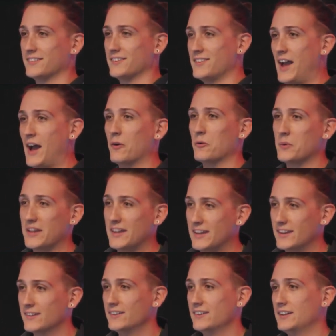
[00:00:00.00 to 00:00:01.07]
Not
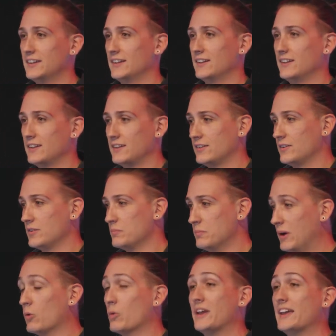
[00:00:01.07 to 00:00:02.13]
we,
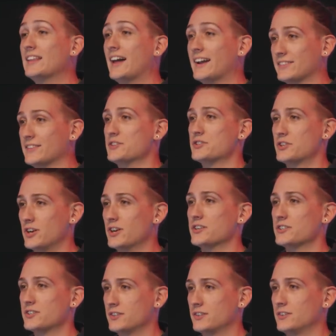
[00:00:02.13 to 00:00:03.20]
but we like the
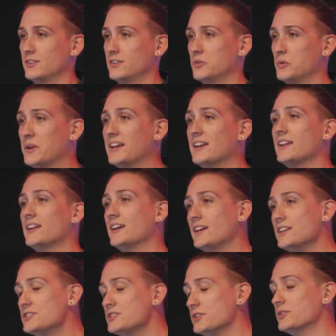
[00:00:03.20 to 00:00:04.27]
church. We
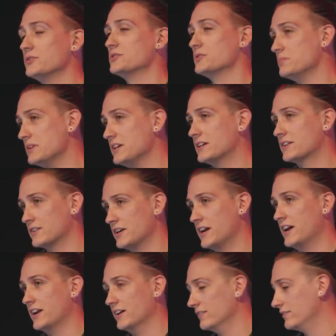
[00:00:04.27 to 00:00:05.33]
need you to be
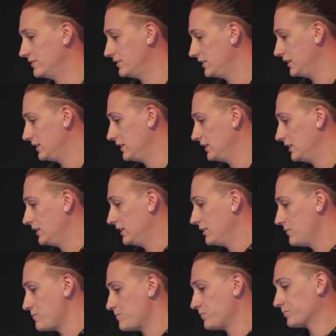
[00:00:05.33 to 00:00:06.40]
creative.
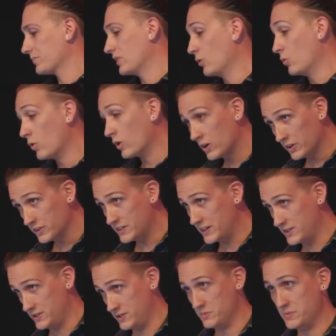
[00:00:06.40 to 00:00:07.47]
The world
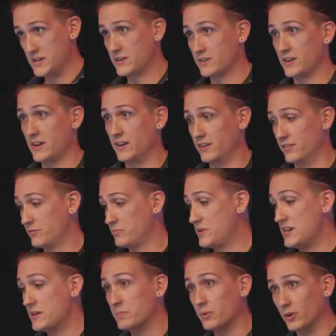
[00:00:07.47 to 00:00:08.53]
needs you to be creative.
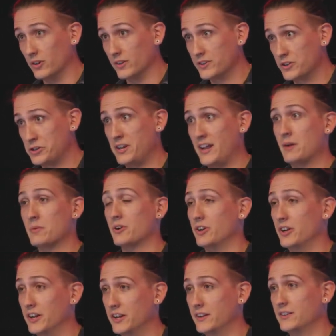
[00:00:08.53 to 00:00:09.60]
People, your
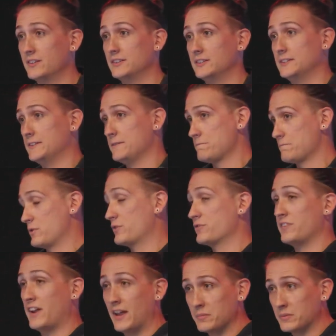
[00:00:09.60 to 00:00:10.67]
neighborhood, your
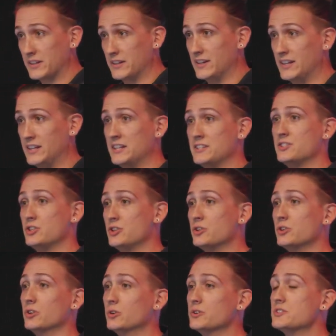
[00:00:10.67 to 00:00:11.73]
family needs
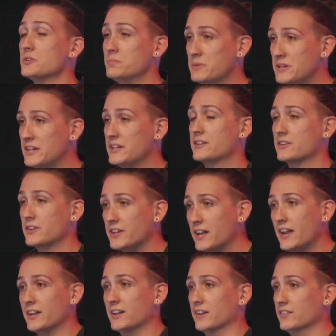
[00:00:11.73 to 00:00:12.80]
you to be
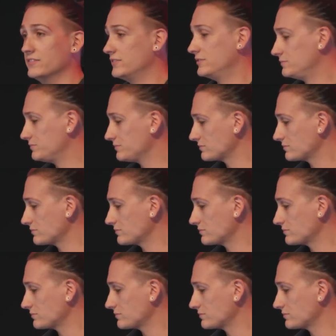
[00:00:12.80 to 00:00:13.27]
creative.